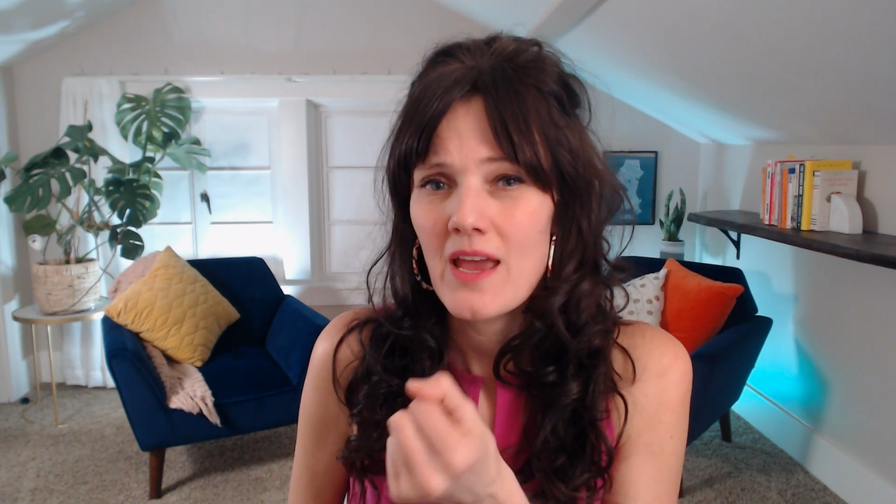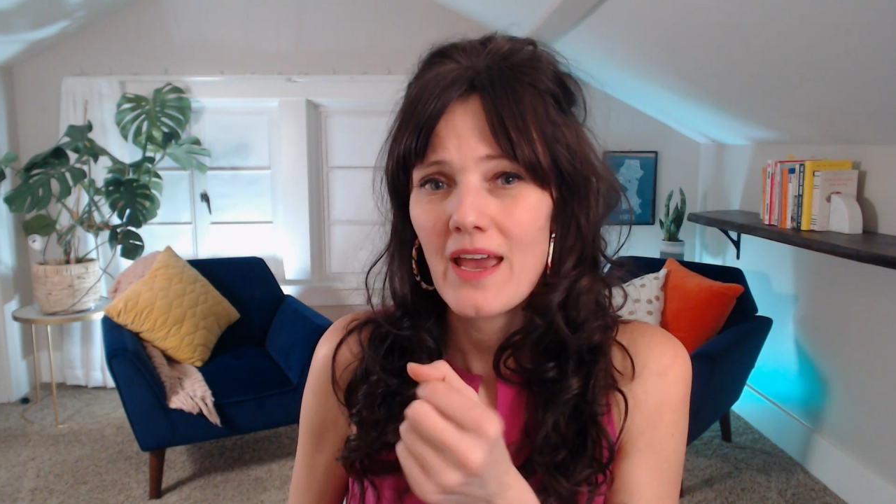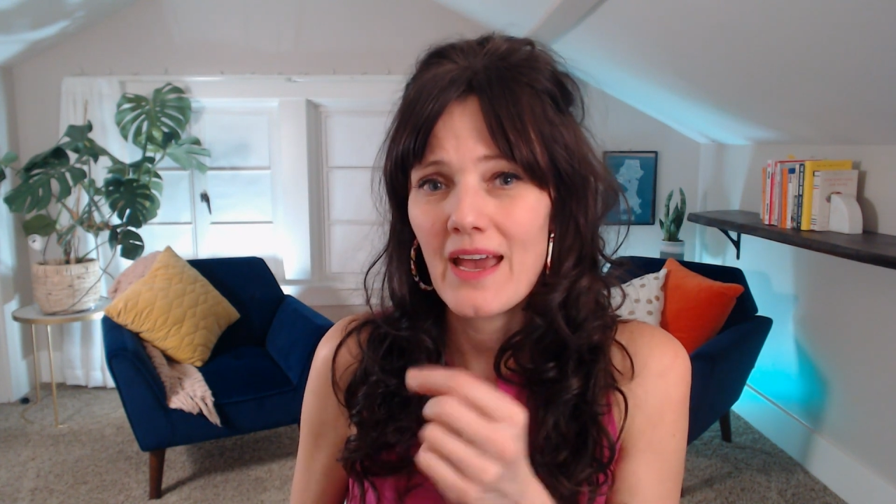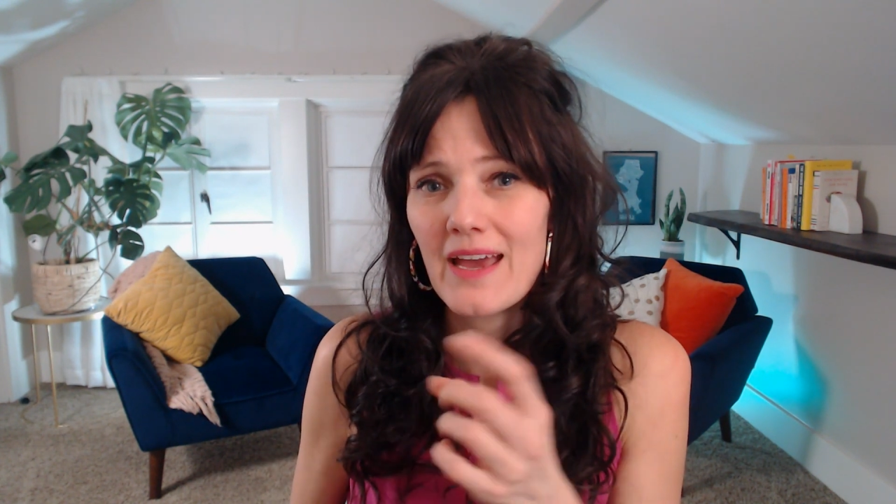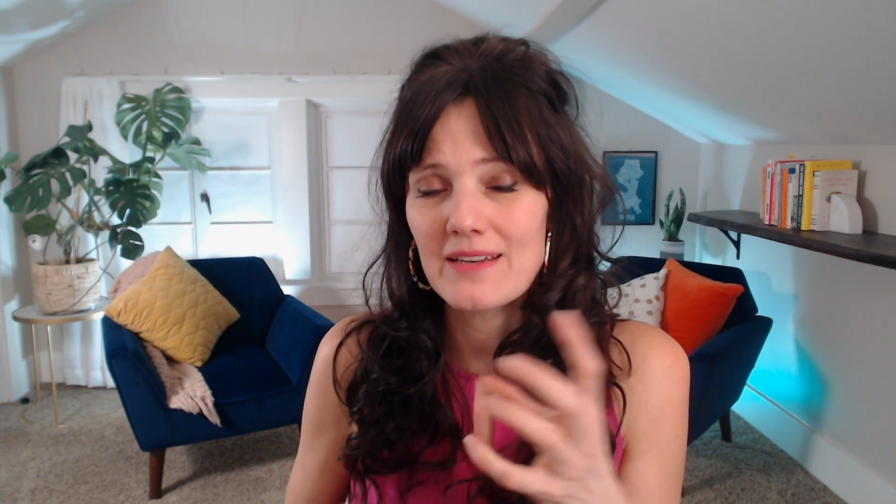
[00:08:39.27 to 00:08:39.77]

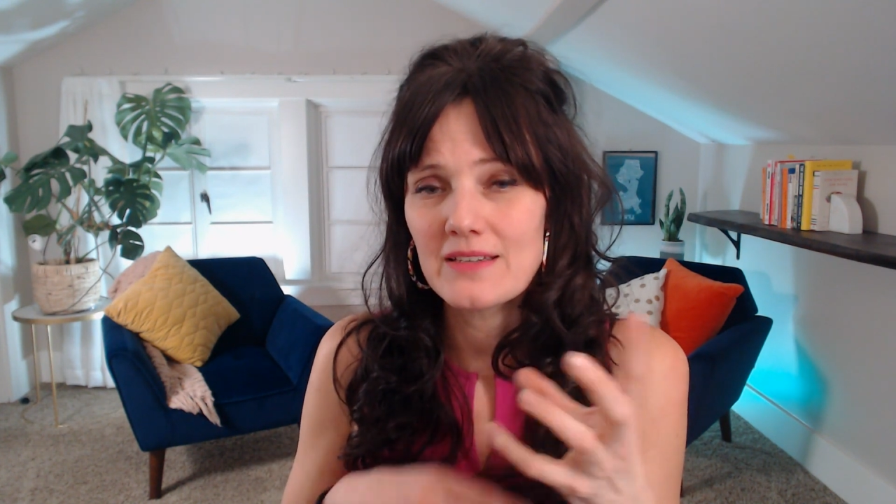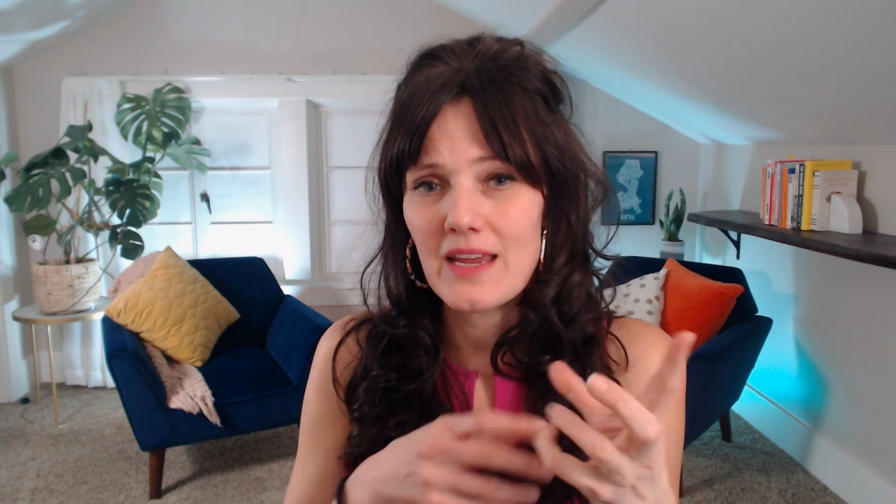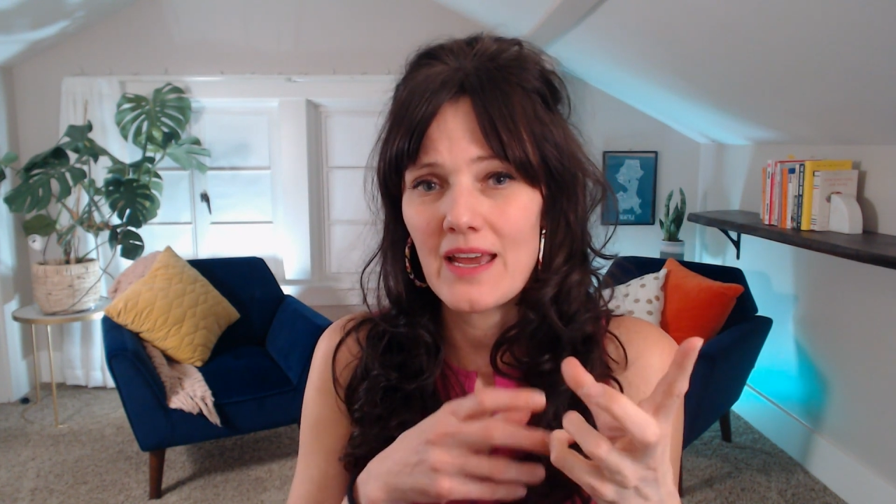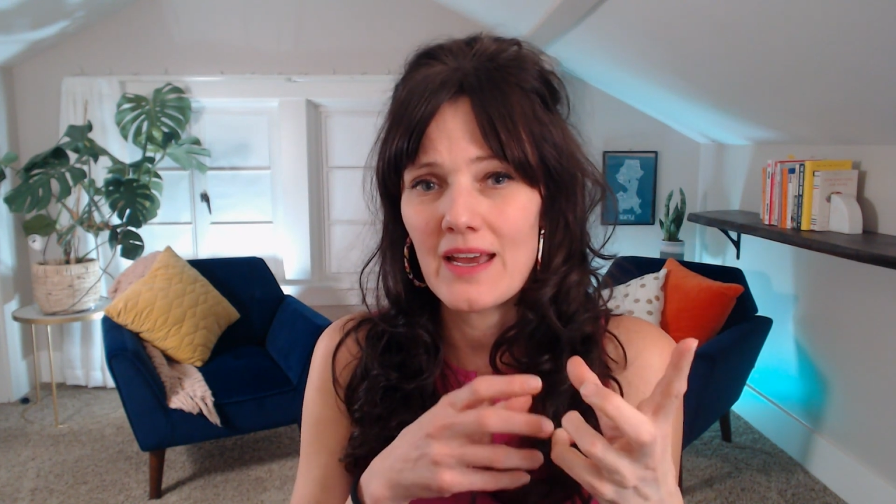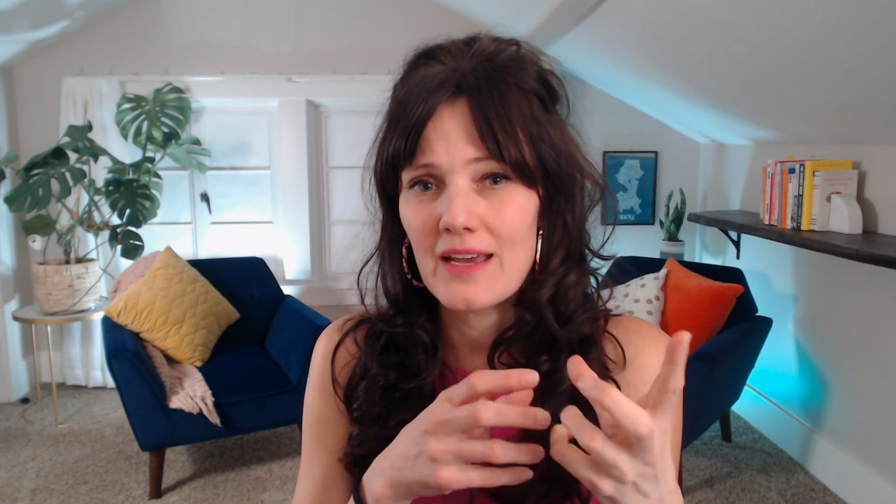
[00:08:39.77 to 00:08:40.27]
and
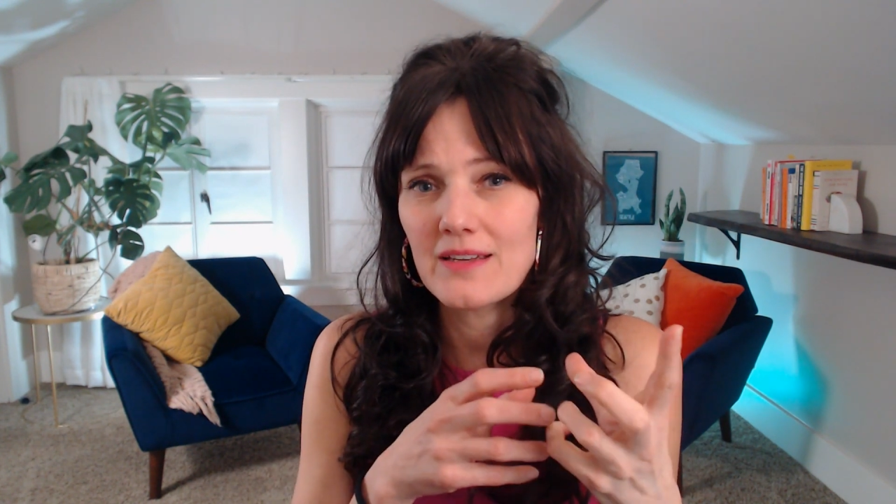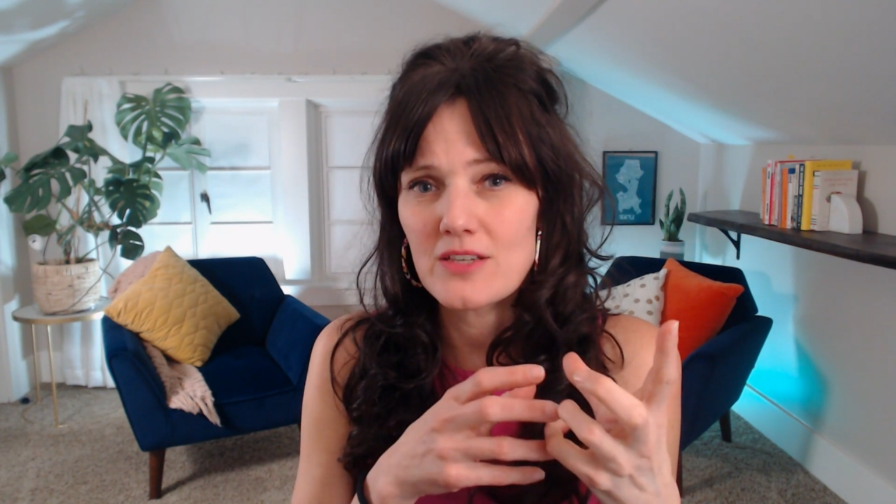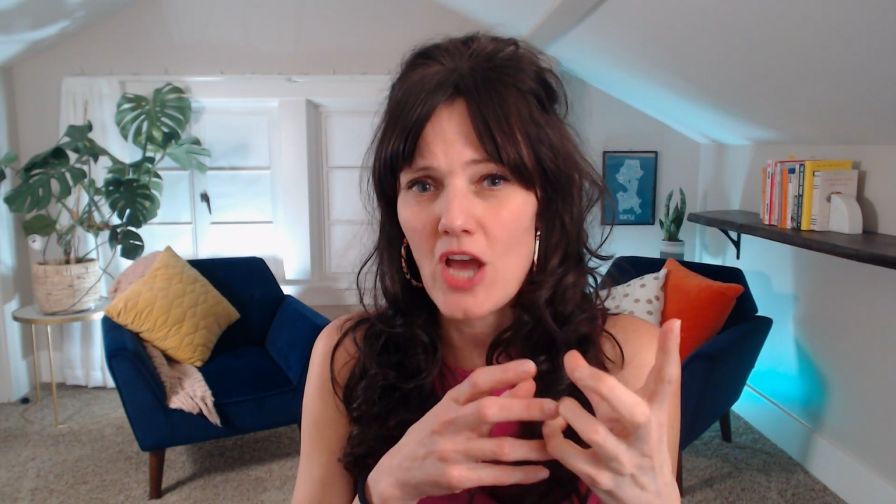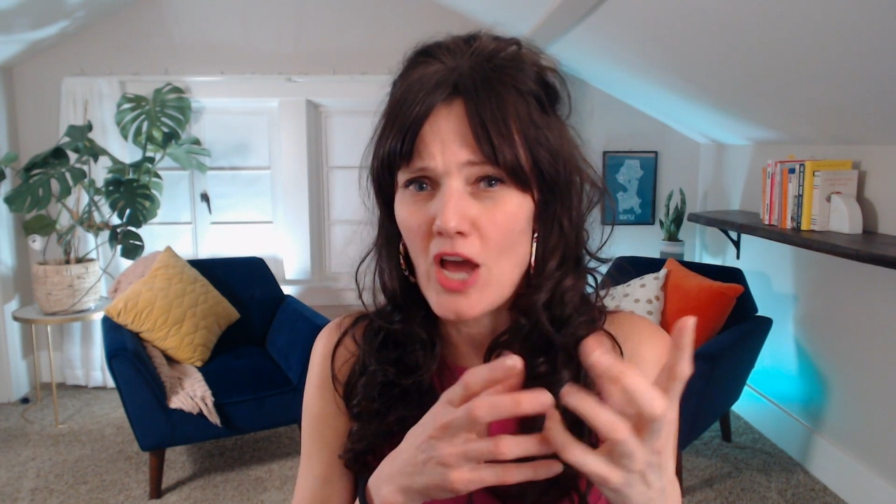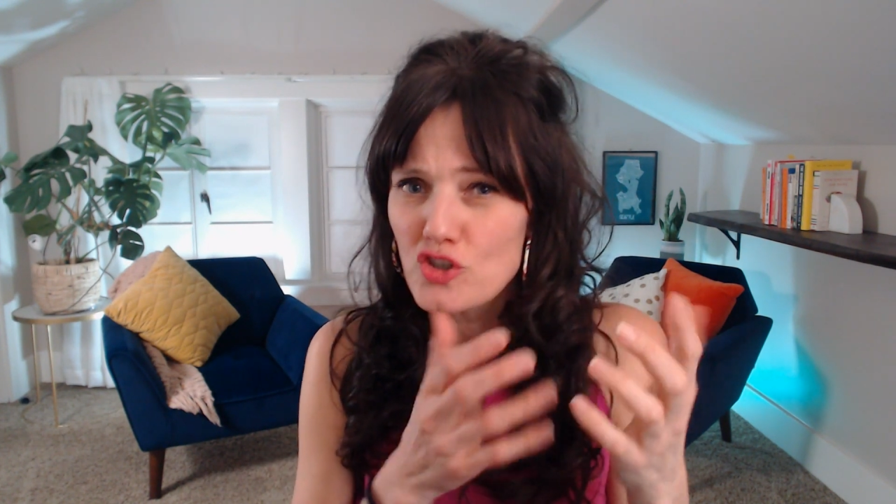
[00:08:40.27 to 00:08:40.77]

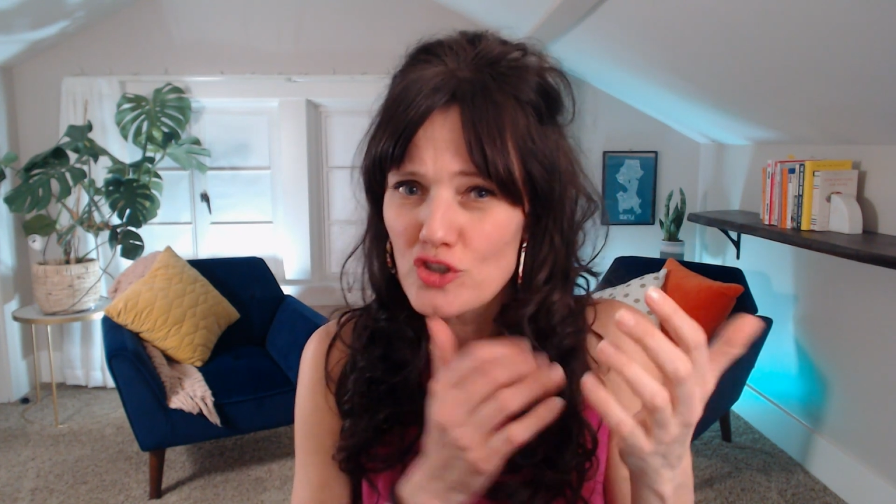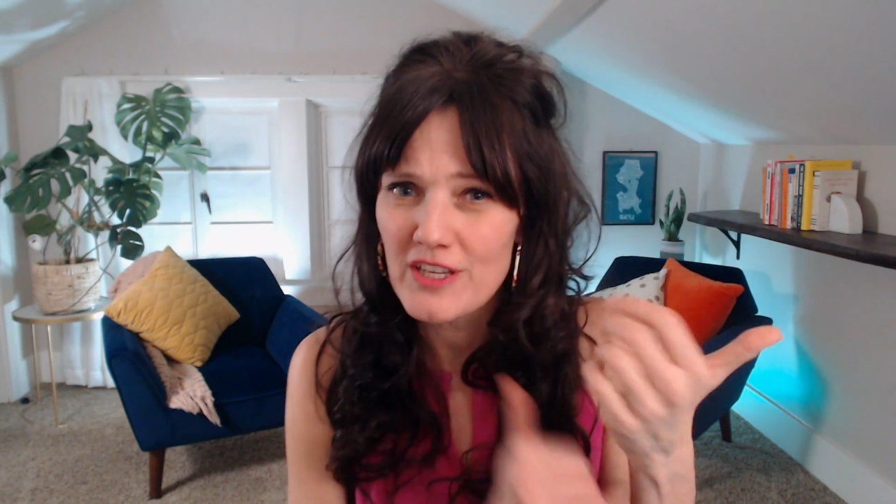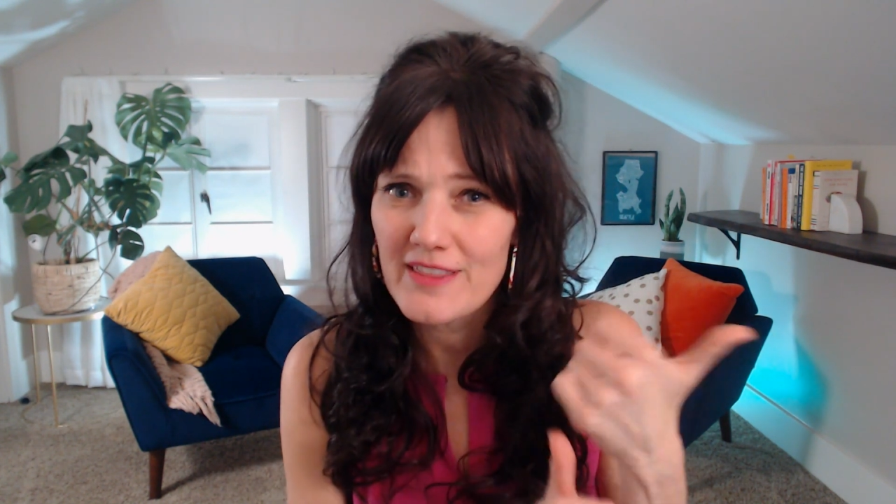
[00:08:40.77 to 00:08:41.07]
underneath